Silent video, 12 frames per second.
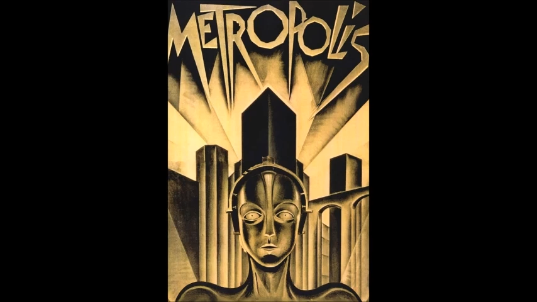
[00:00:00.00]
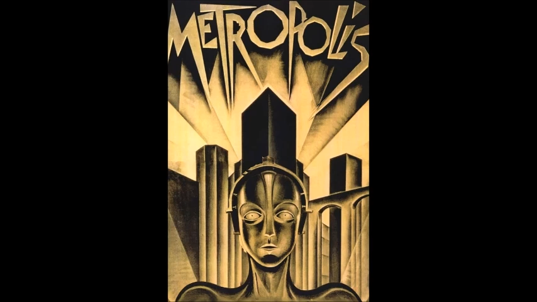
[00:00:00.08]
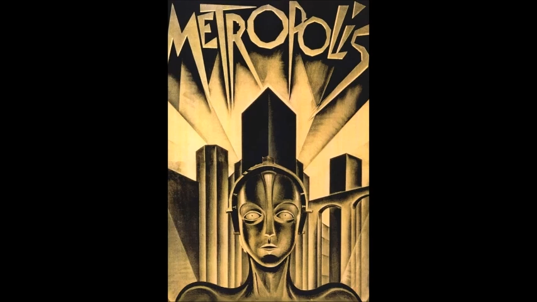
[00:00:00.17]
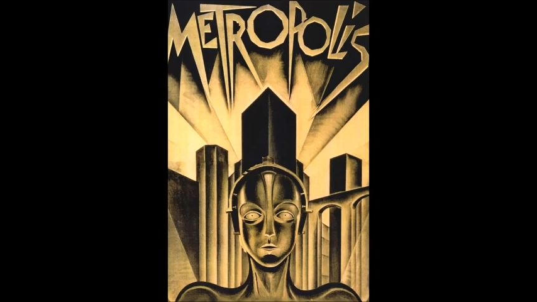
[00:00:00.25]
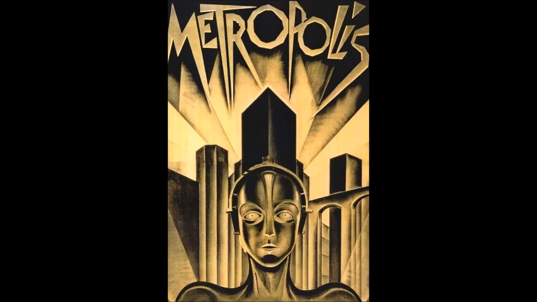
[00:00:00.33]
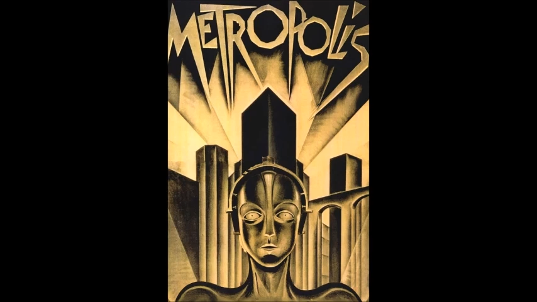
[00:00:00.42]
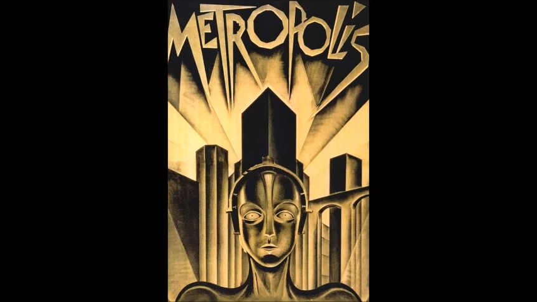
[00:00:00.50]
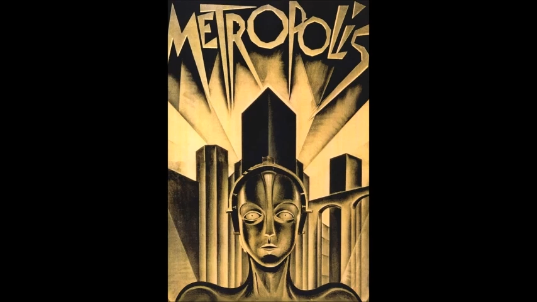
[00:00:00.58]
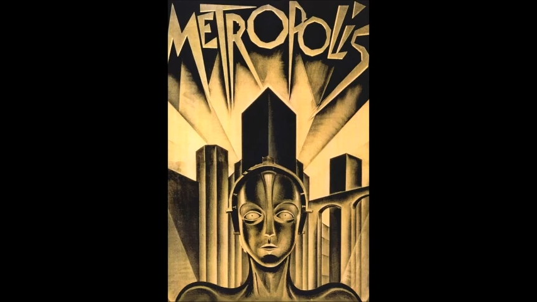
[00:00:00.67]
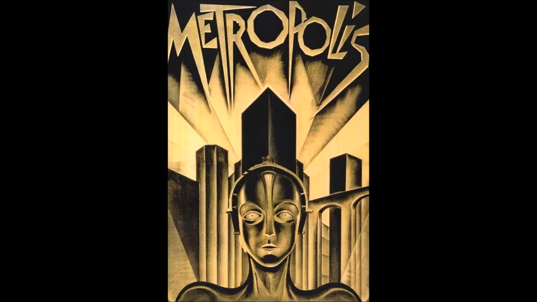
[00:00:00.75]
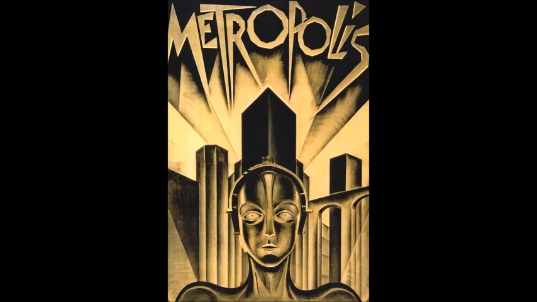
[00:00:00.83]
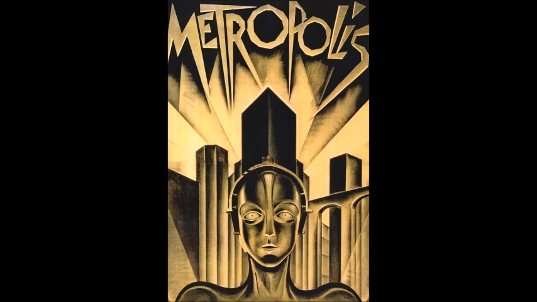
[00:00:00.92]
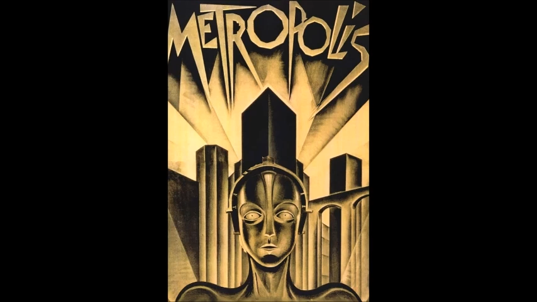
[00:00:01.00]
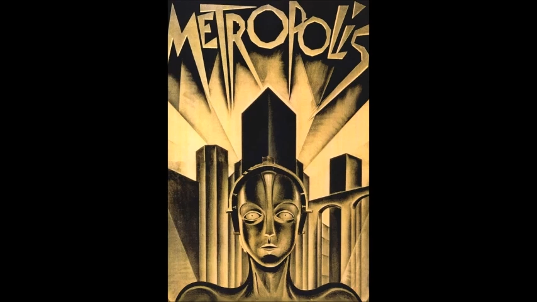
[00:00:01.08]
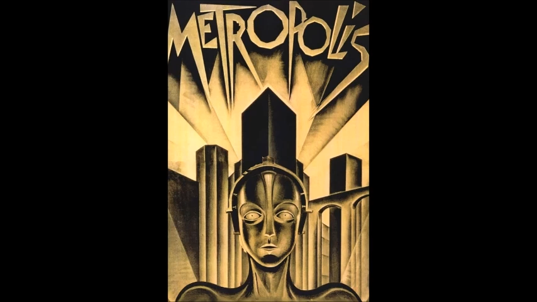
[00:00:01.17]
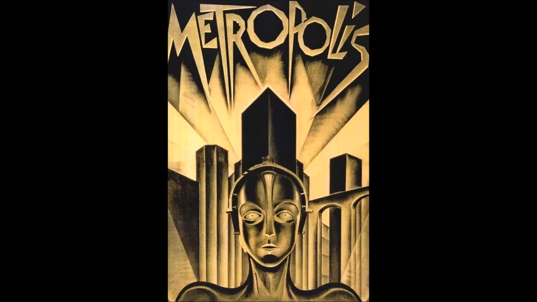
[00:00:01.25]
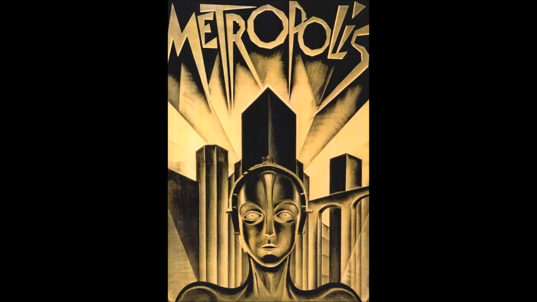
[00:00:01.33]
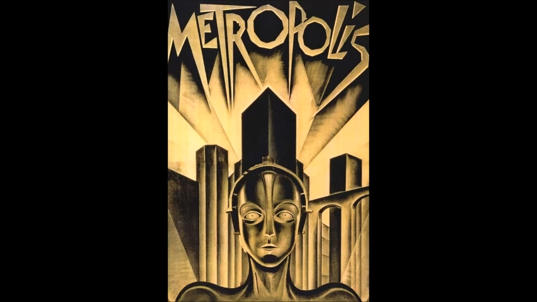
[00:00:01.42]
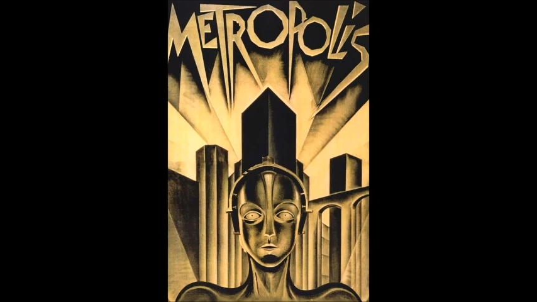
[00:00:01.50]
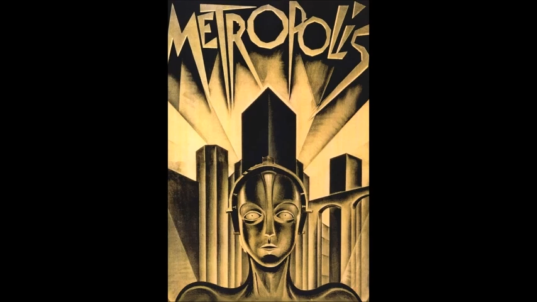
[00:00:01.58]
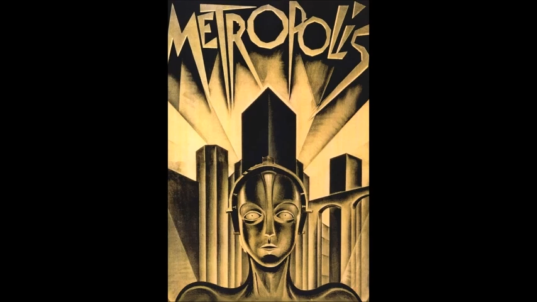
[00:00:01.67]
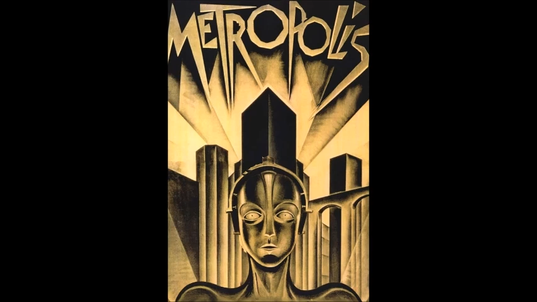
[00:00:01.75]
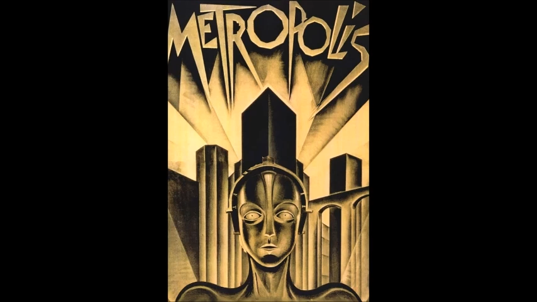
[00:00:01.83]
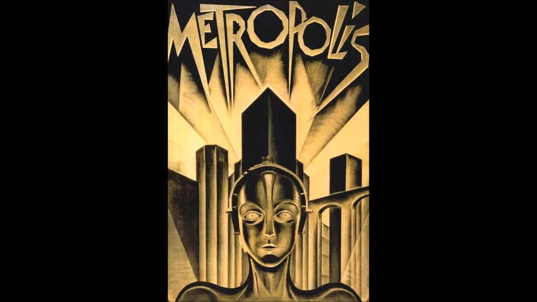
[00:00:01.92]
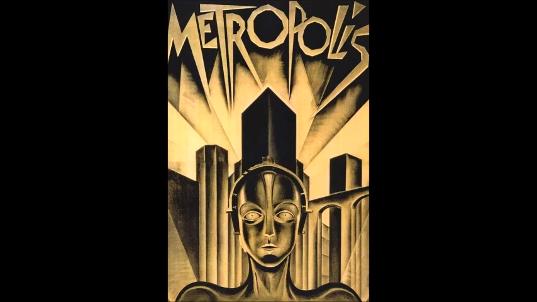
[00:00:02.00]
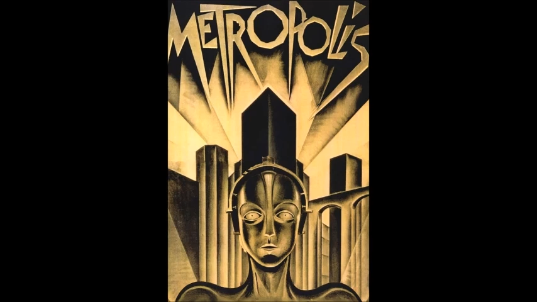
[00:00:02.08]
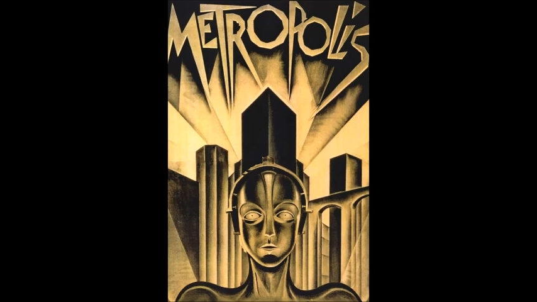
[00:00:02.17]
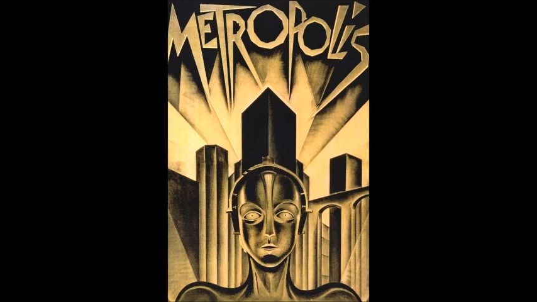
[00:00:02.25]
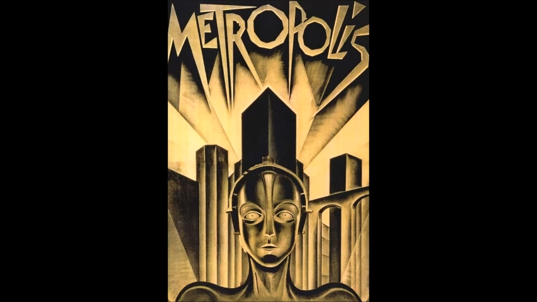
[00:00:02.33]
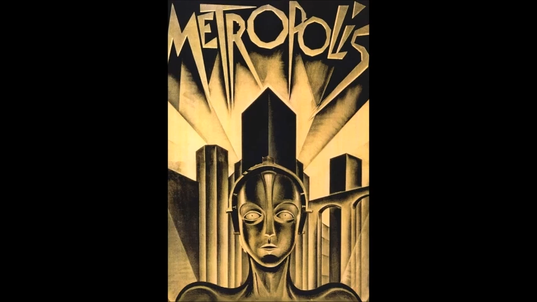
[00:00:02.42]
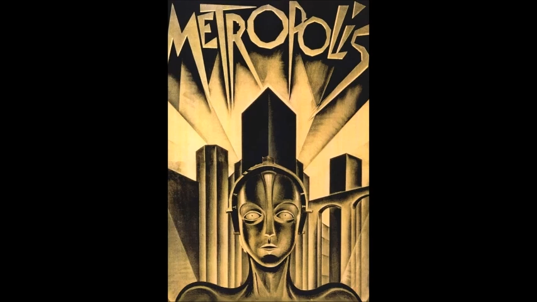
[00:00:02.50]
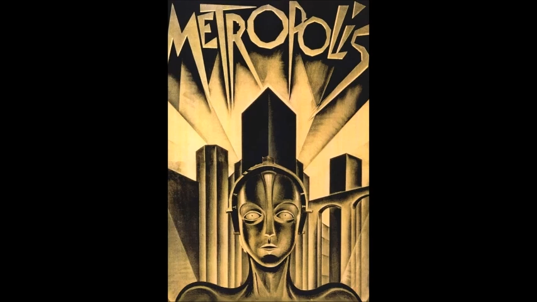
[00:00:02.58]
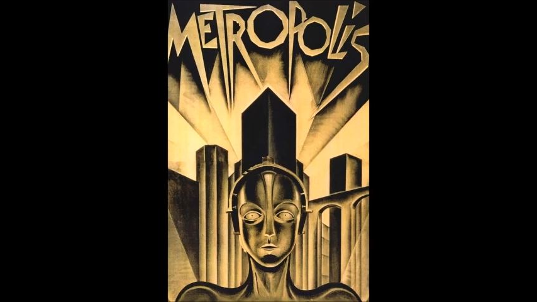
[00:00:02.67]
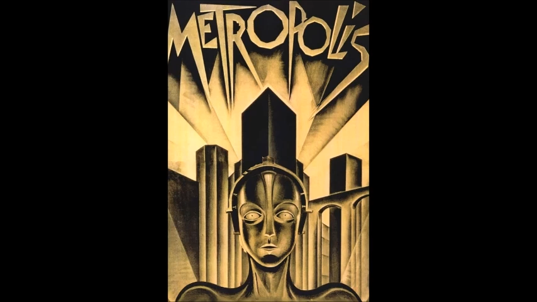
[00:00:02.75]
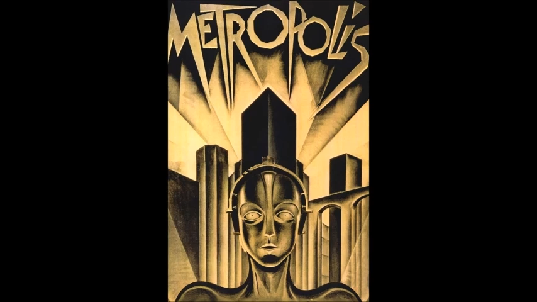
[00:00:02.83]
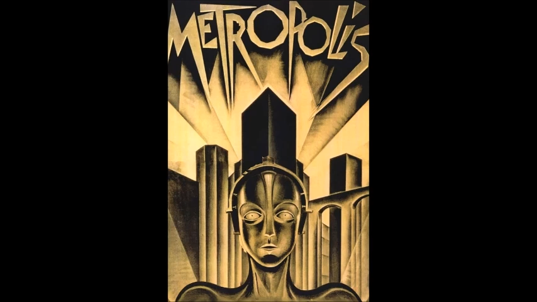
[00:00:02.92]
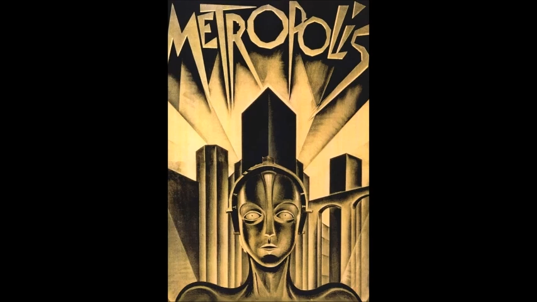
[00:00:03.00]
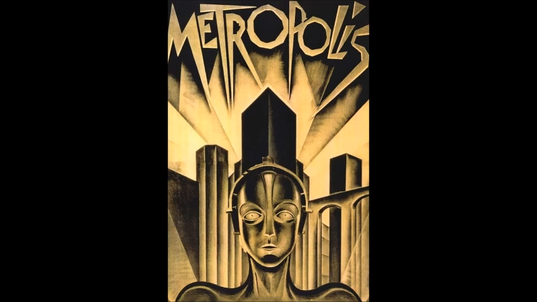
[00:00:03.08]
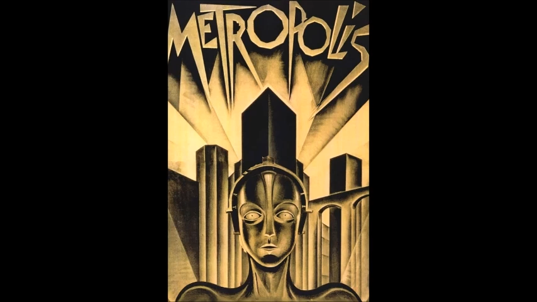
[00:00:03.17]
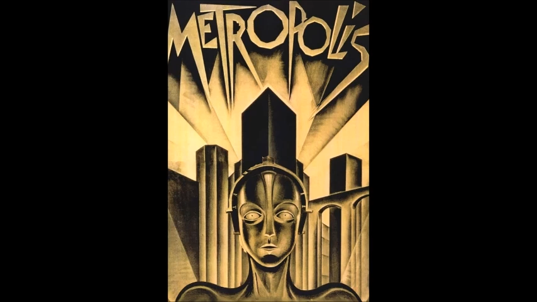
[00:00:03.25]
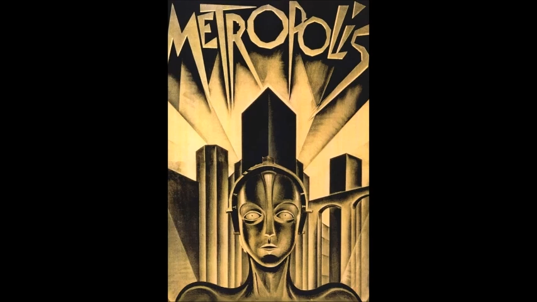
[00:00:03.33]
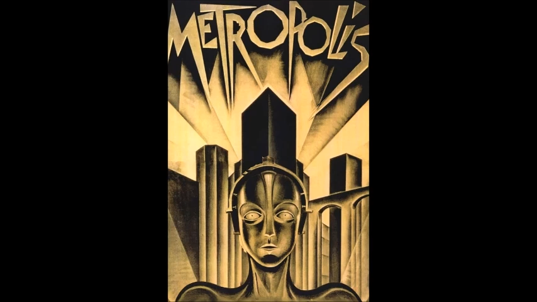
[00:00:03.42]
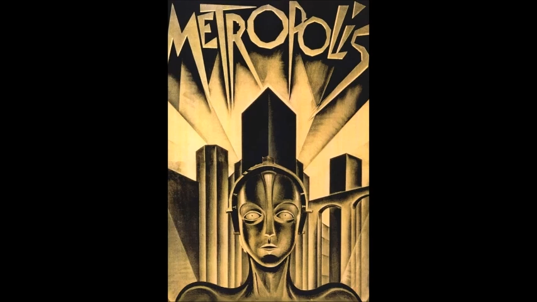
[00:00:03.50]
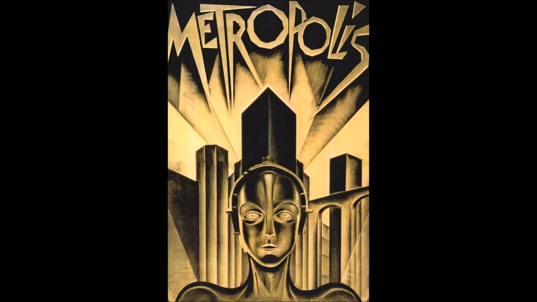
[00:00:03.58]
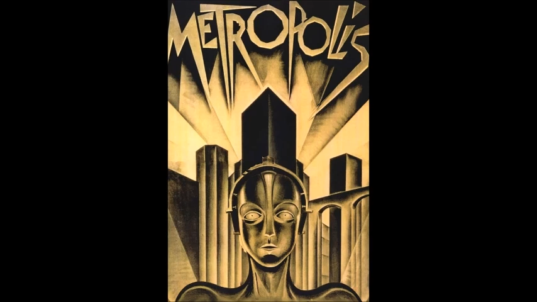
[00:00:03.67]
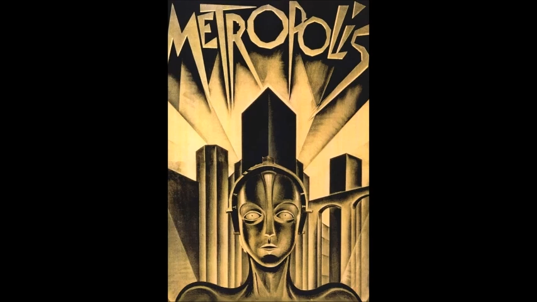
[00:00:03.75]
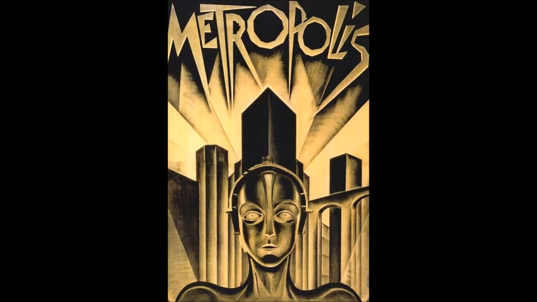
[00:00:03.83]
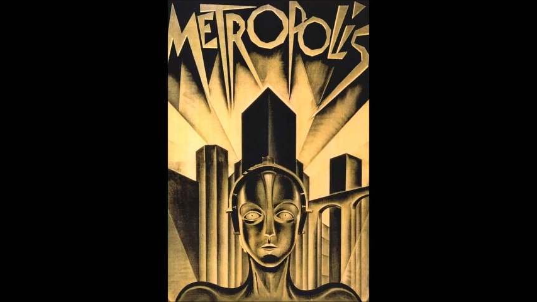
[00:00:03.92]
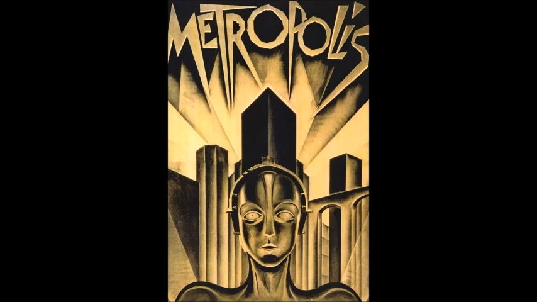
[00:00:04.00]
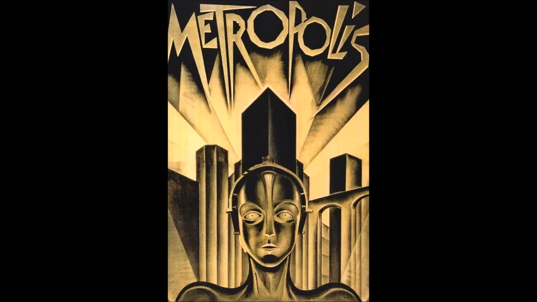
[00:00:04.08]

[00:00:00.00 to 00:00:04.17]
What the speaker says: The face doesn't move, so there is nothing to read.